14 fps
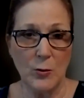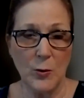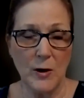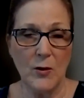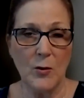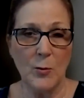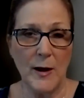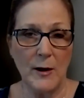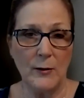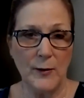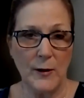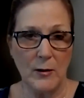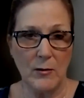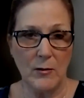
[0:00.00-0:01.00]
is one of the
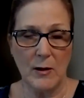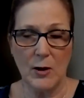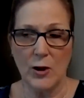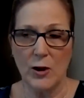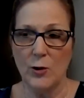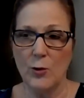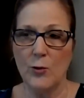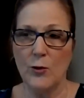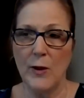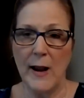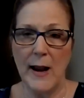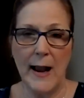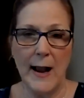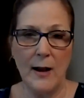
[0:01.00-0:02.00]
benefits. You
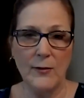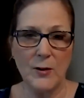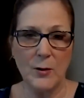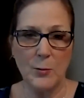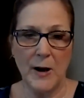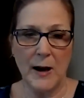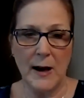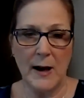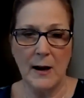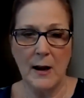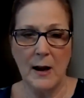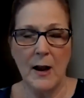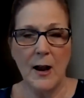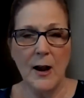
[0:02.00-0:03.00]
they have to pay
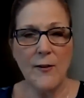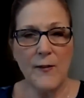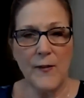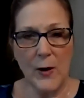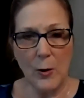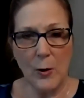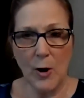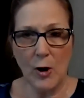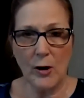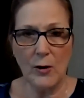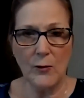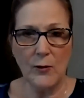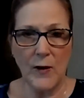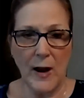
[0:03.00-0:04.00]
fair
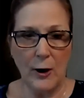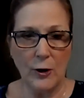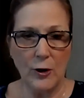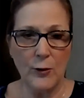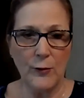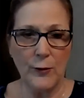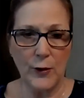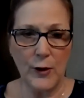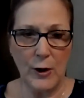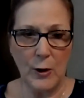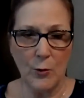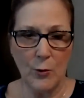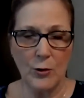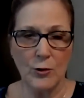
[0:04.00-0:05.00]
market value for
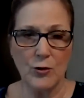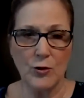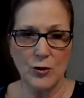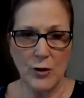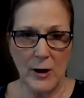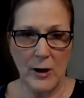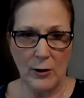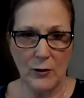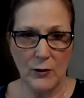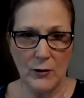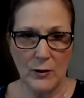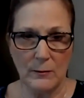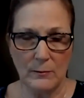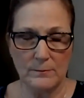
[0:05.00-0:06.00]
the owner's
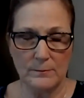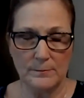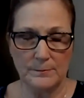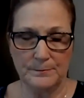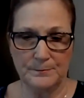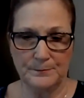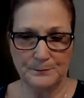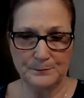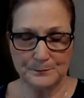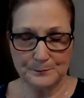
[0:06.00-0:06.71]
shares. so